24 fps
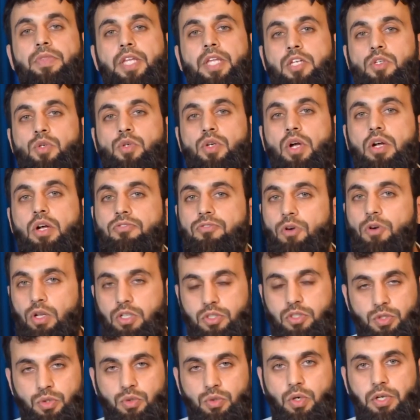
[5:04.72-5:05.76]
that do not
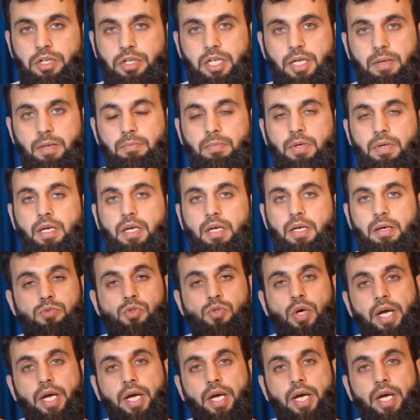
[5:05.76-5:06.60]
fall true on him.